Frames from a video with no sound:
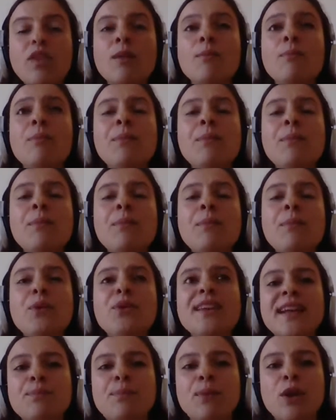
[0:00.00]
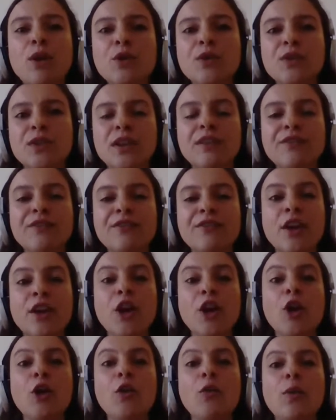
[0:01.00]
by putting
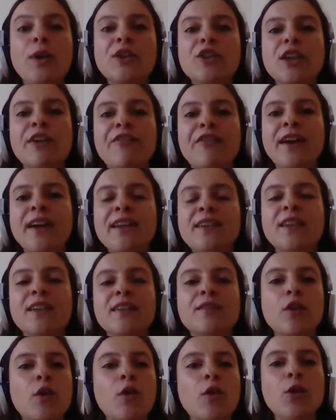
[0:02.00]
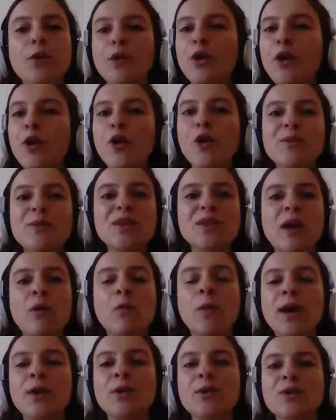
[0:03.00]
explosive, which affected all the homes
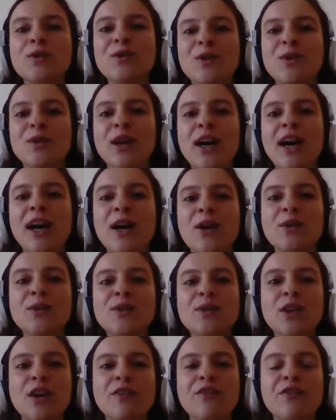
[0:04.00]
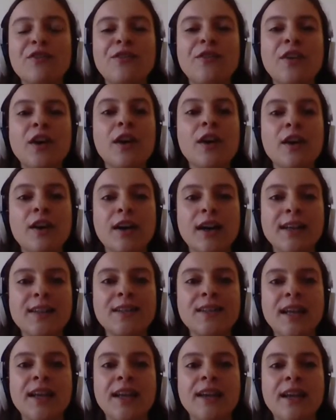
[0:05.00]
around the house of
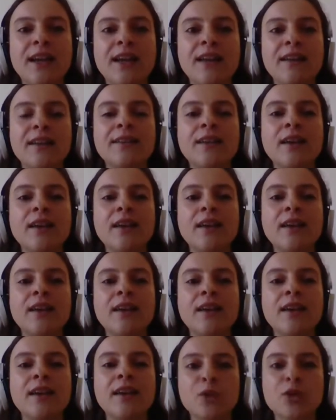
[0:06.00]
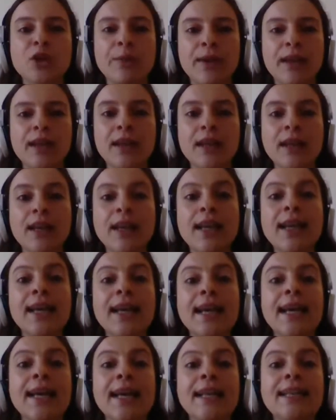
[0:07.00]
Ghassan and Nadia Abu Jamal.
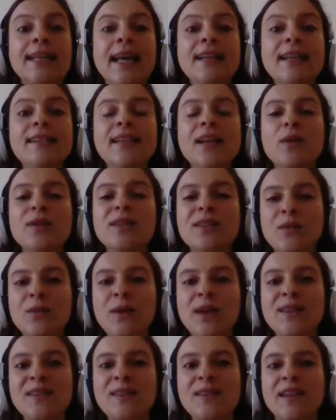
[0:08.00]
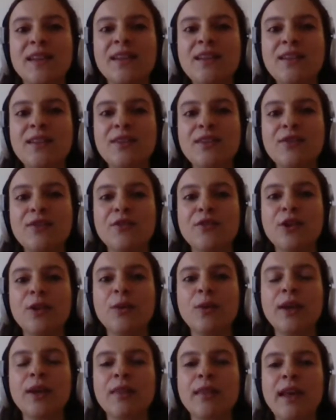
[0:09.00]
Nadia was arrested
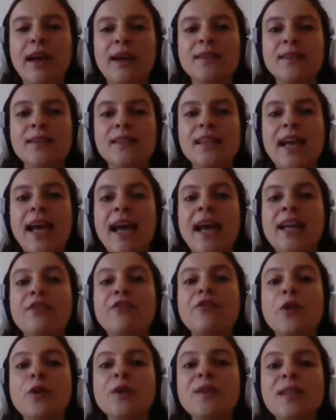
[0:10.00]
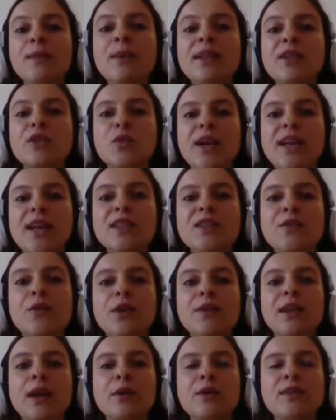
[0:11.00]
following that and forcibly
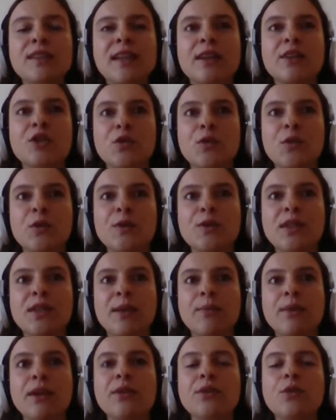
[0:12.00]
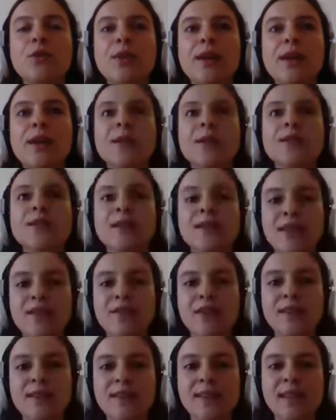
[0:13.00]
transferred outside Jerusalem in
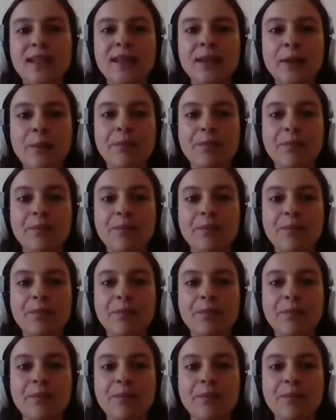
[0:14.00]
2017.